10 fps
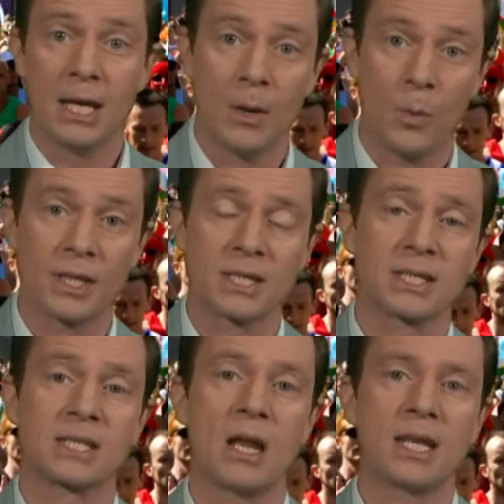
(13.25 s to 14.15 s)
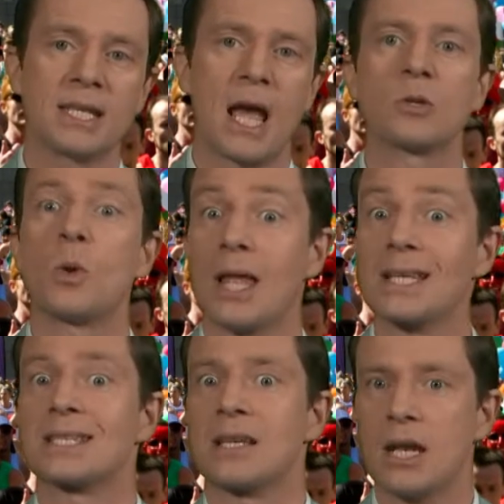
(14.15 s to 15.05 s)
and when the sun is out, while
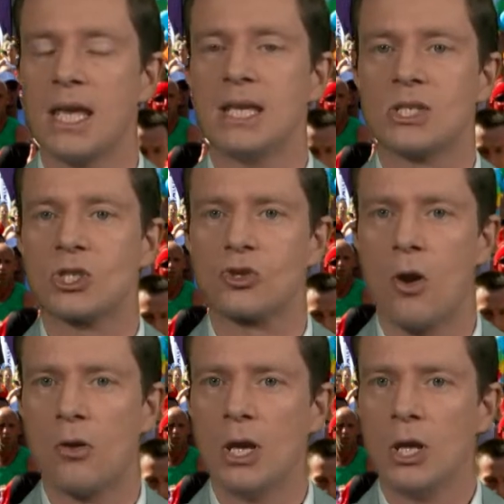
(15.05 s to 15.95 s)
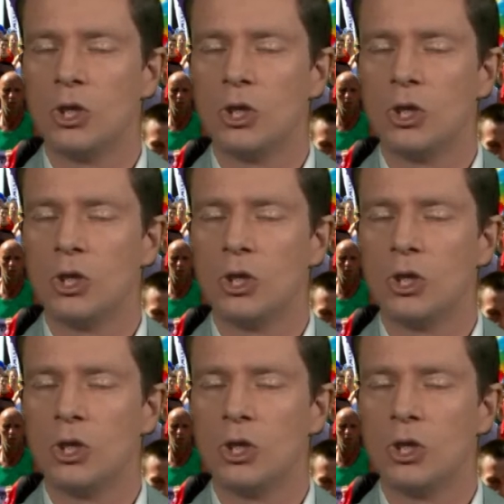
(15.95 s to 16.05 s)
that sun is strong,